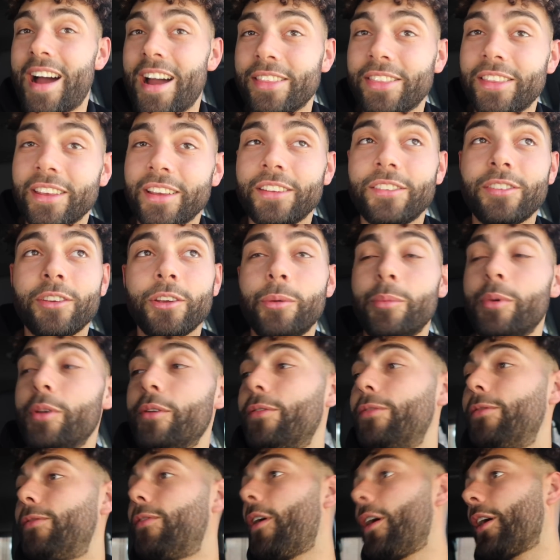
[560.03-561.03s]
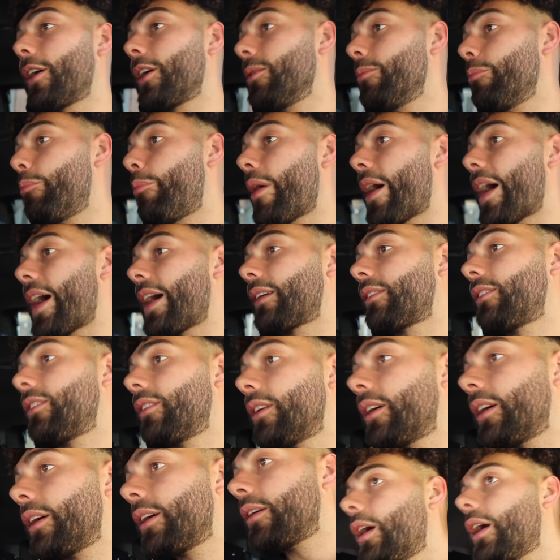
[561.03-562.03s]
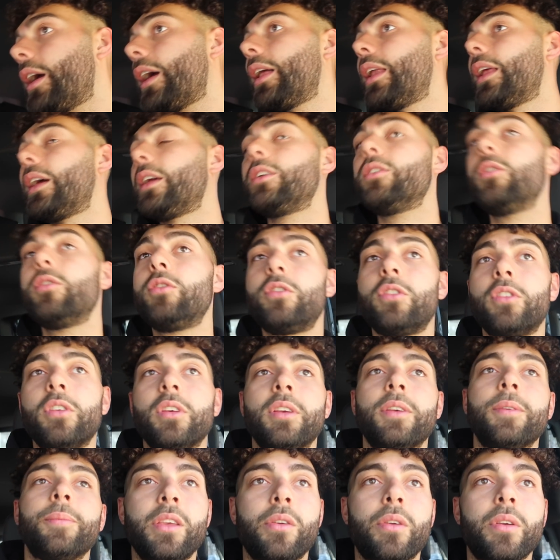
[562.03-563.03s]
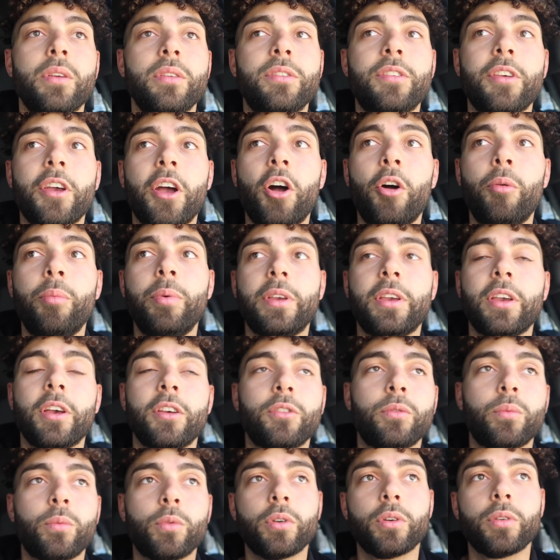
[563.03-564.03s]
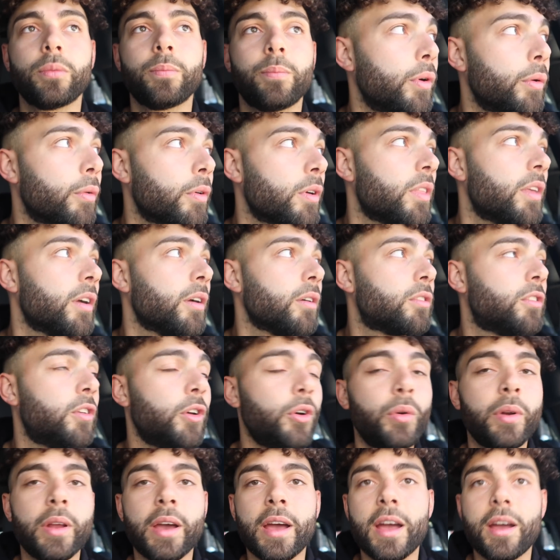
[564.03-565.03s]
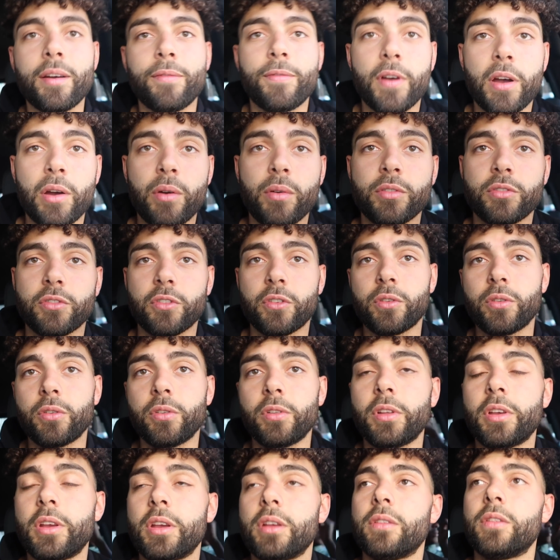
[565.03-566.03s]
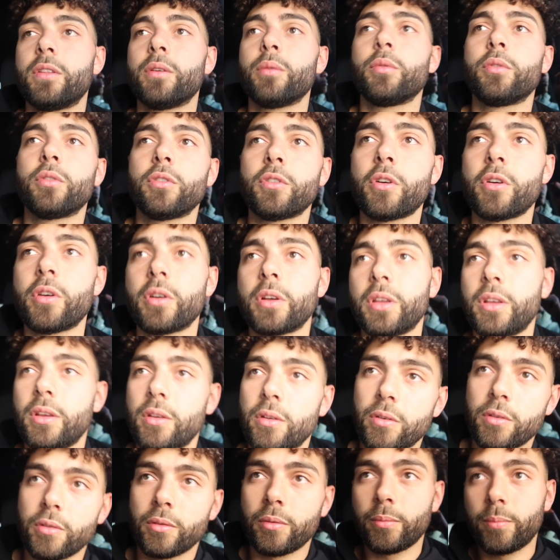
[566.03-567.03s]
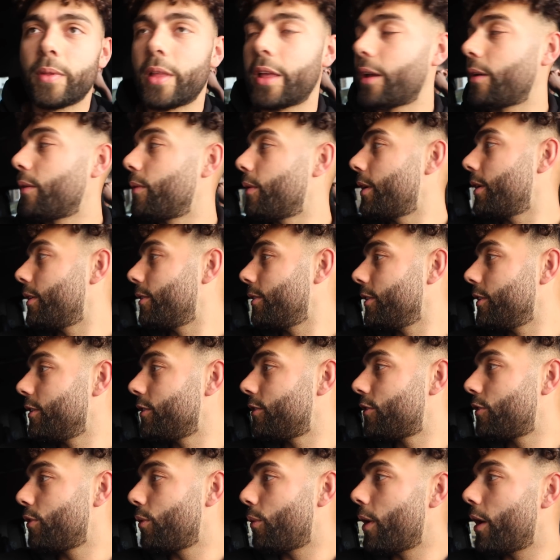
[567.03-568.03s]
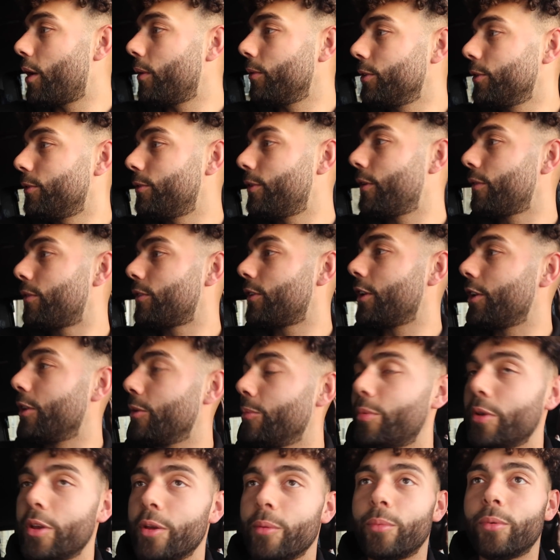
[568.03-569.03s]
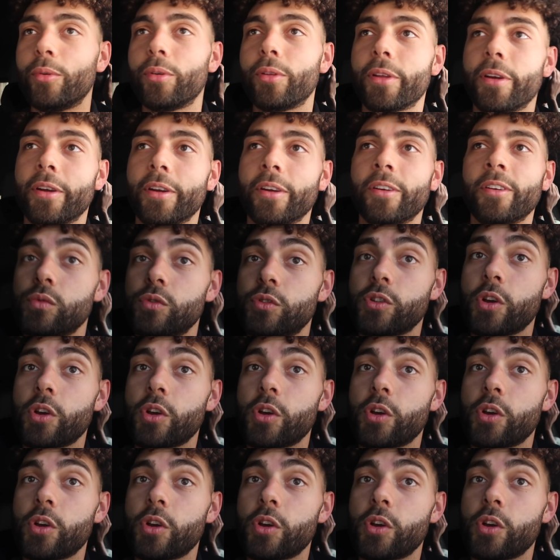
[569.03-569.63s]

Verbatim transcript: I think it's gonna be fucking packed tonight. And I usually, you can tell because we're, we were there two and a half hours early and there was already, you know, like at least 12 to 15 people there.